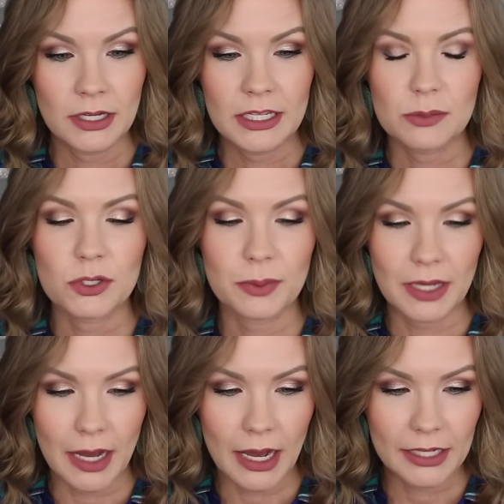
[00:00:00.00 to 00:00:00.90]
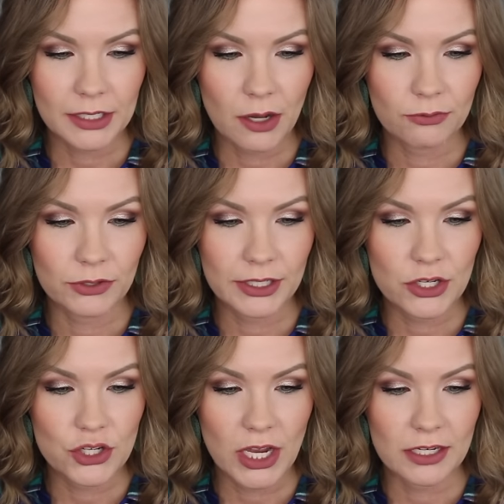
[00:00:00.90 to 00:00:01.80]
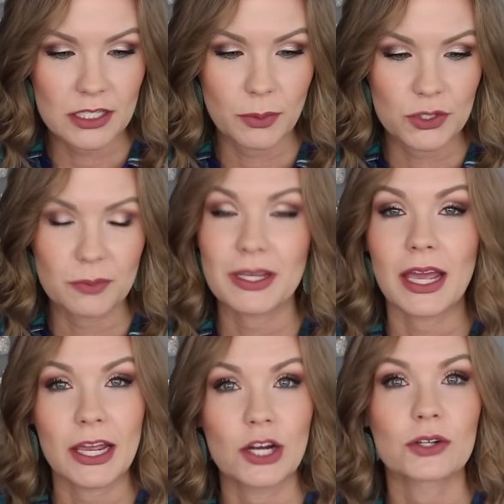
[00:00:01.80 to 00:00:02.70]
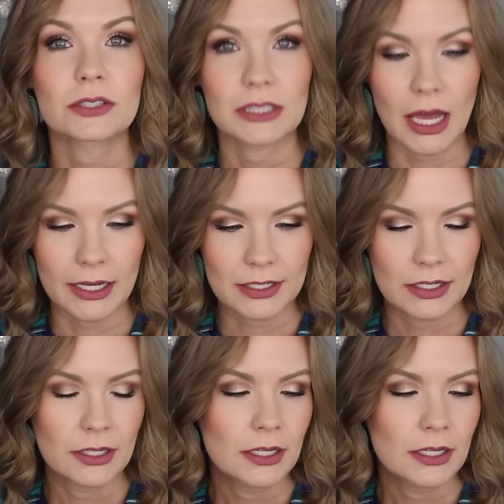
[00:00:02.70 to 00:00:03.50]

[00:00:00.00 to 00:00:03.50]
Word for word: it's supposed to be high coverage, and it's supposed to be air light.